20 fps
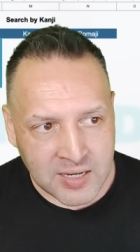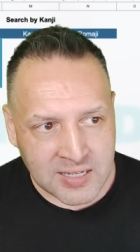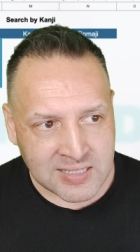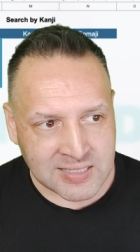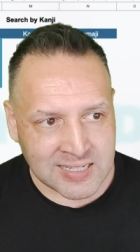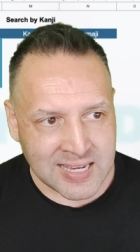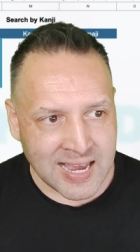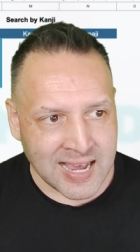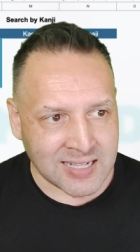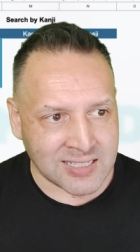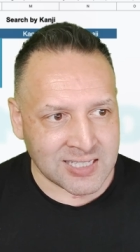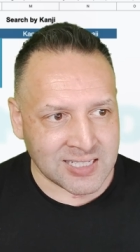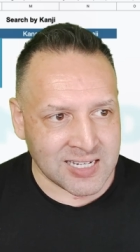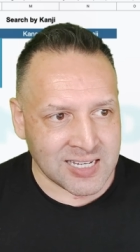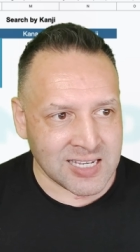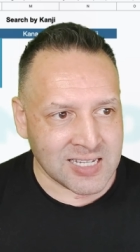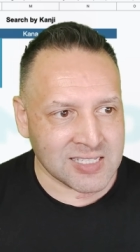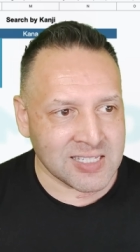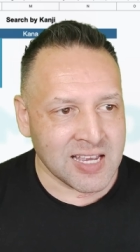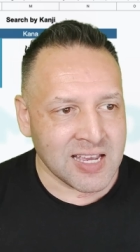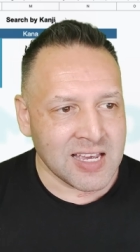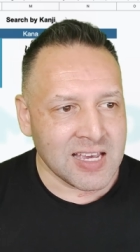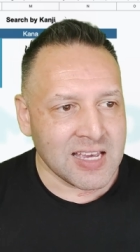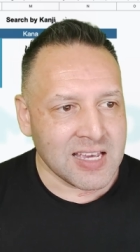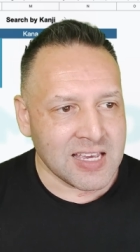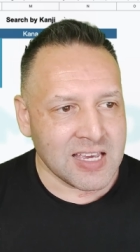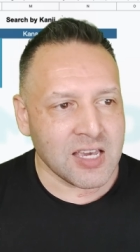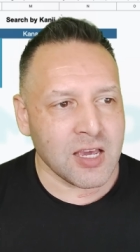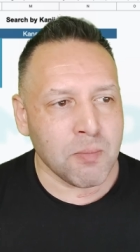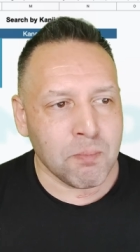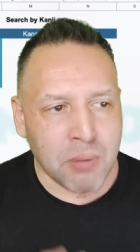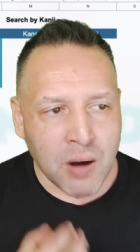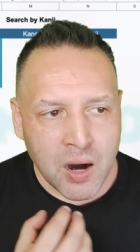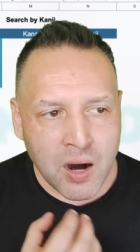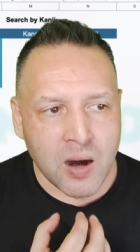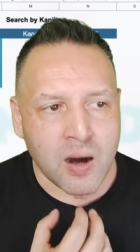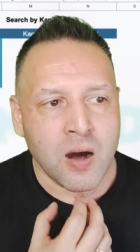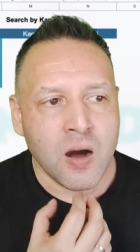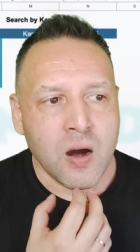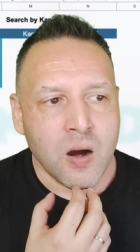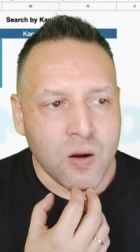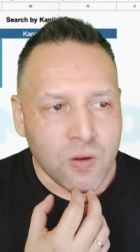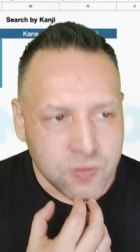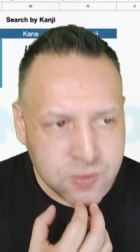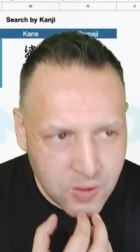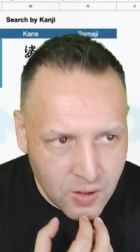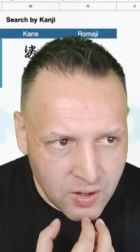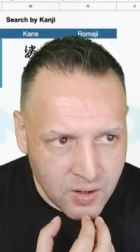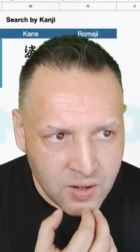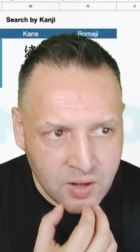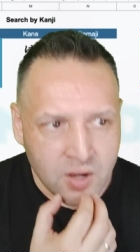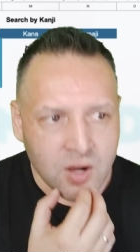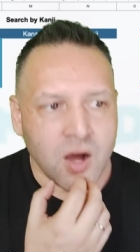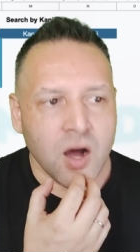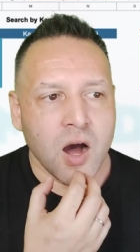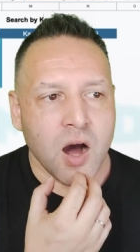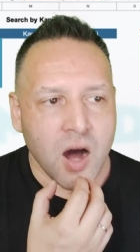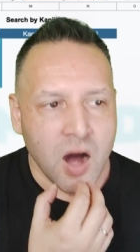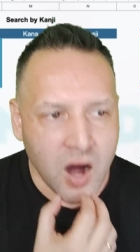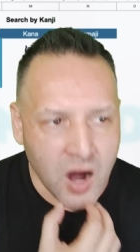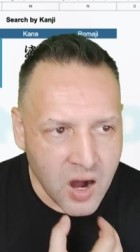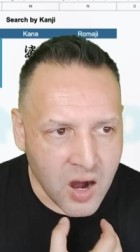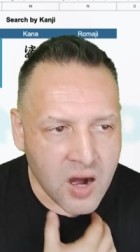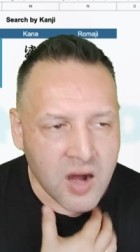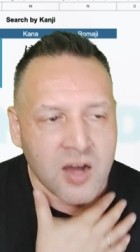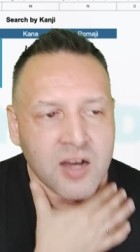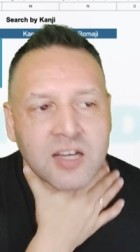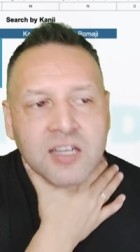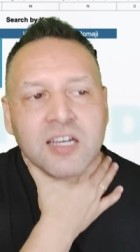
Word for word: In Cantonese, here pa, ha, ha.